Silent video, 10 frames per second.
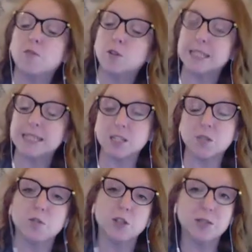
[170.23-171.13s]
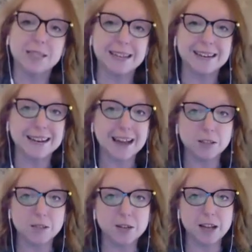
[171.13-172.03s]
For instance, will you send an
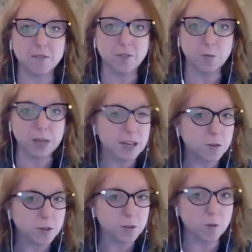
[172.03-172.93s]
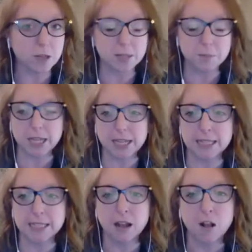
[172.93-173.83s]
announcement every week with course
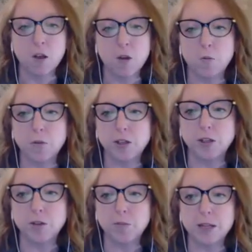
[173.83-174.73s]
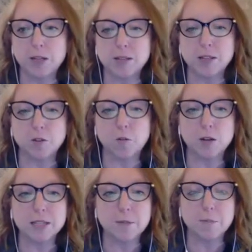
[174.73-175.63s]
updates? Will you be using the
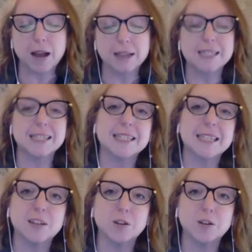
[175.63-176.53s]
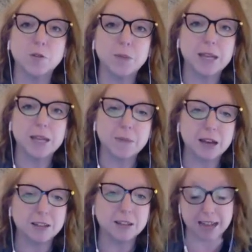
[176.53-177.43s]
course inbox to send a group
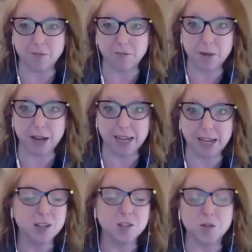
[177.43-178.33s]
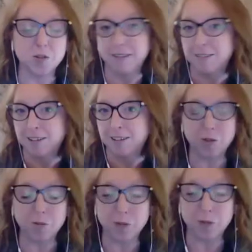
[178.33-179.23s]
email to everybody so that you
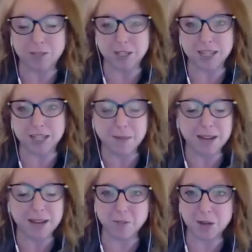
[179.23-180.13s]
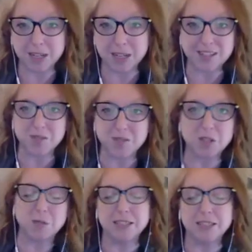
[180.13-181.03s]
don't have to type in everybody's
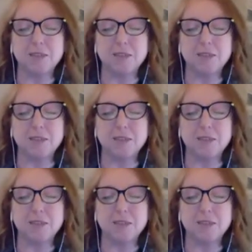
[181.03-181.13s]
individual